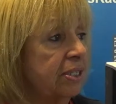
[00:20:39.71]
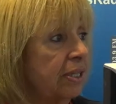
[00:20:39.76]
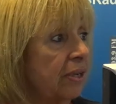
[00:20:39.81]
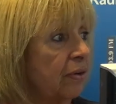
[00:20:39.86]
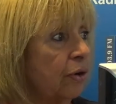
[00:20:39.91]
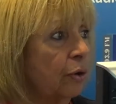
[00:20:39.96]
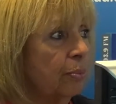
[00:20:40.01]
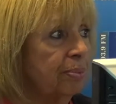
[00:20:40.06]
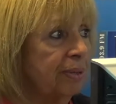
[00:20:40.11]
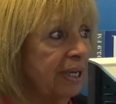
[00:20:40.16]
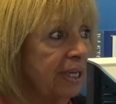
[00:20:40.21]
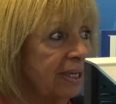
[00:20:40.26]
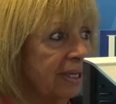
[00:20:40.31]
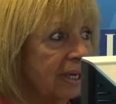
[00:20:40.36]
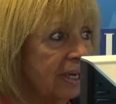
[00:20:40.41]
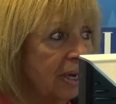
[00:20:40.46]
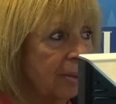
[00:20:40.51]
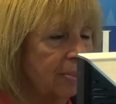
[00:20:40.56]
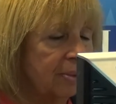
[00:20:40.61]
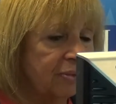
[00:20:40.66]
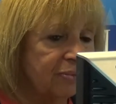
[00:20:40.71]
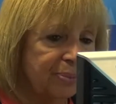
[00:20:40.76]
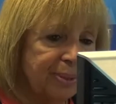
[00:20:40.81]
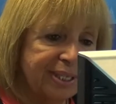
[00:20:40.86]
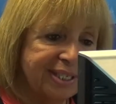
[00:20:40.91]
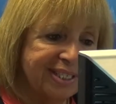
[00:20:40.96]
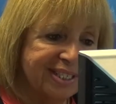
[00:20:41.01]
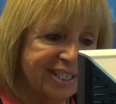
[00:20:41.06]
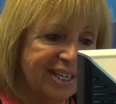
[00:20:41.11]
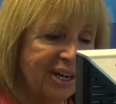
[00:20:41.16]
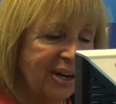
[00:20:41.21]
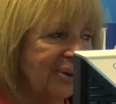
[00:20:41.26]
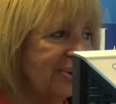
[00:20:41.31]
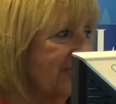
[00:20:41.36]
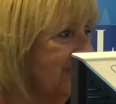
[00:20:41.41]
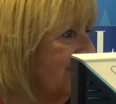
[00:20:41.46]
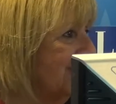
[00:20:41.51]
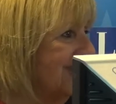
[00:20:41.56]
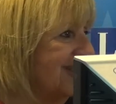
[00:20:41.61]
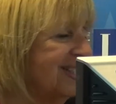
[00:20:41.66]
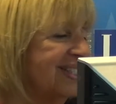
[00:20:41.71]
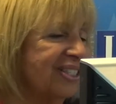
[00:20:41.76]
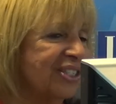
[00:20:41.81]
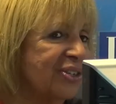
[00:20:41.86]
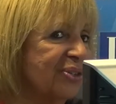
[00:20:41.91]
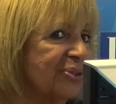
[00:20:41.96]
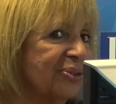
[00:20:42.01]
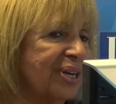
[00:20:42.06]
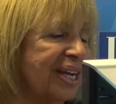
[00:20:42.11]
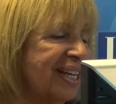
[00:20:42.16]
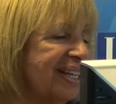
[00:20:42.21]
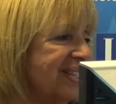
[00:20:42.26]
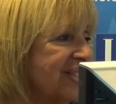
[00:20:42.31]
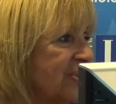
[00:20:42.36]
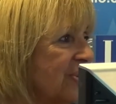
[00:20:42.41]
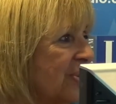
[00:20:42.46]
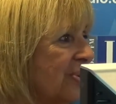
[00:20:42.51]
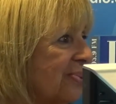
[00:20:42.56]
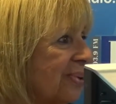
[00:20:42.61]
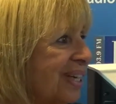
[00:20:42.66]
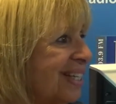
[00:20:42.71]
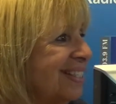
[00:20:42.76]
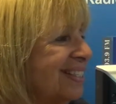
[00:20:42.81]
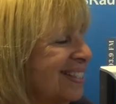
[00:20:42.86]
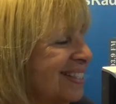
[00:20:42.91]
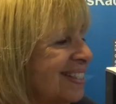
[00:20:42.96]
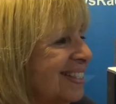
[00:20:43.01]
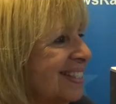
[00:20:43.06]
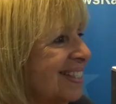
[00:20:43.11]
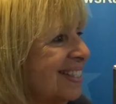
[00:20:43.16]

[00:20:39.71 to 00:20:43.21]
to their opening a couple of weeks ago. It was as great as always.